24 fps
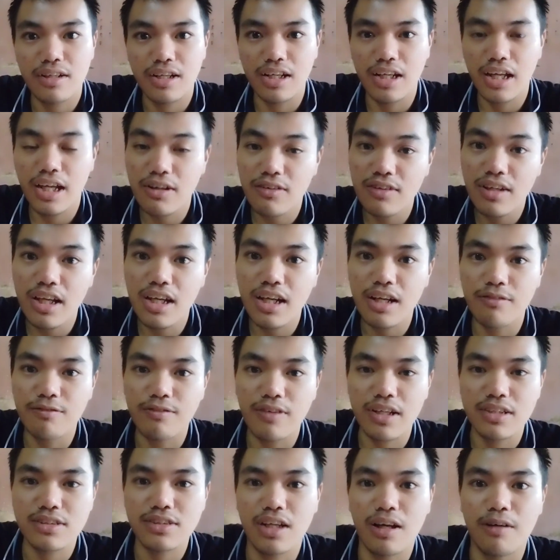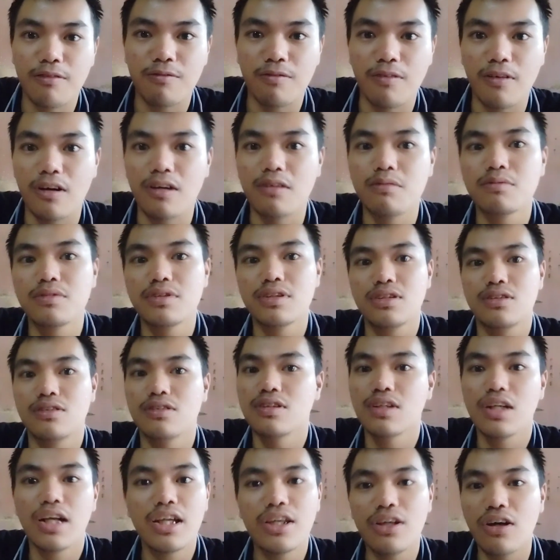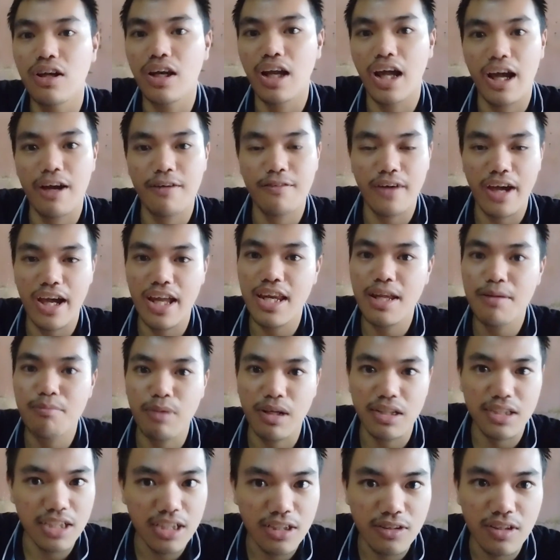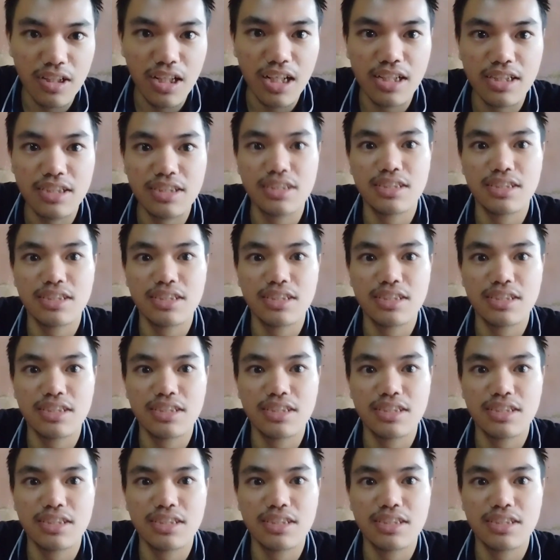inflectional forms usually don't have any particular